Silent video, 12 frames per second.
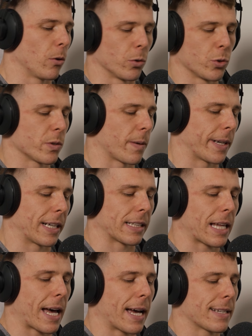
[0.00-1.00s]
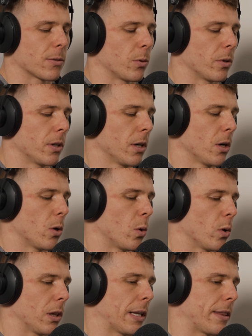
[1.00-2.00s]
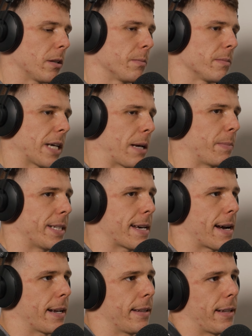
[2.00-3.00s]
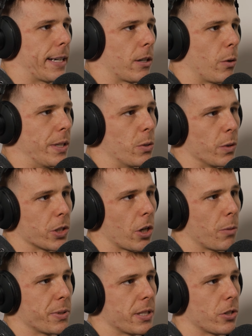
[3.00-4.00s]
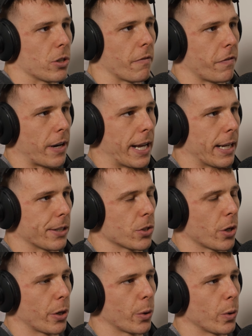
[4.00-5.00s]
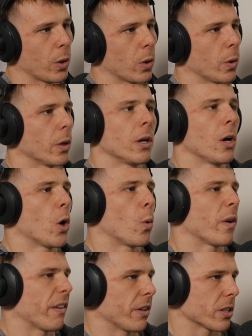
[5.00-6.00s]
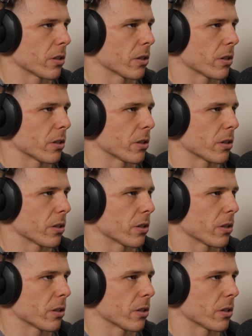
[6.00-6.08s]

or do something like that, or or let them take me down and like go into a turtle position and fight out a turtle, or or whatever.